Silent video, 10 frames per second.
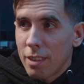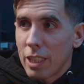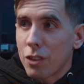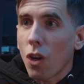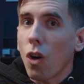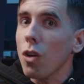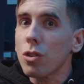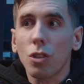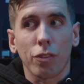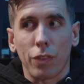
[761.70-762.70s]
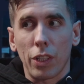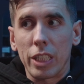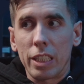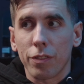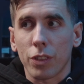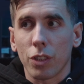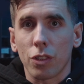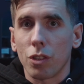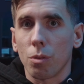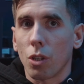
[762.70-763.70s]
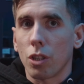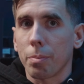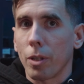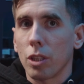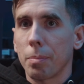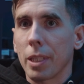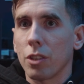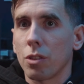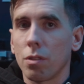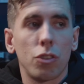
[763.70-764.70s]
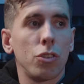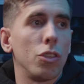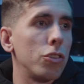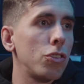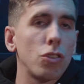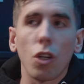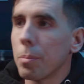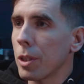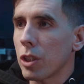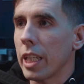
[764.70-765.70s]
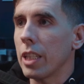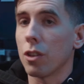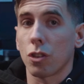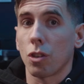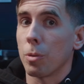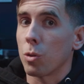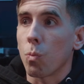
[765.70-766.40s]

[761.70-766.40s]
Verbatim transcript: it's also very difficult to do large parts because there's so much heat, there's so much